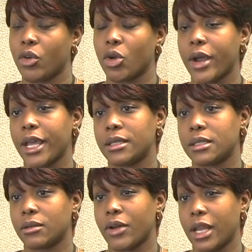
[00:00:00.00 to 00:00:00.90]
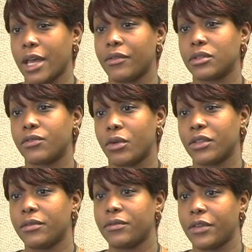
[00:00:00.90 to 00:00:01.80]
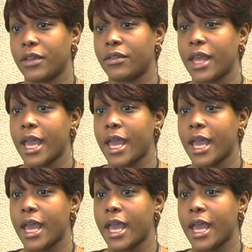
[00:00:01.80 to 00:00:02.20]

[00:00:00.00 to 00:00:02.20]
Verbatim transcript: well, grades, grade levels fourth and fifth,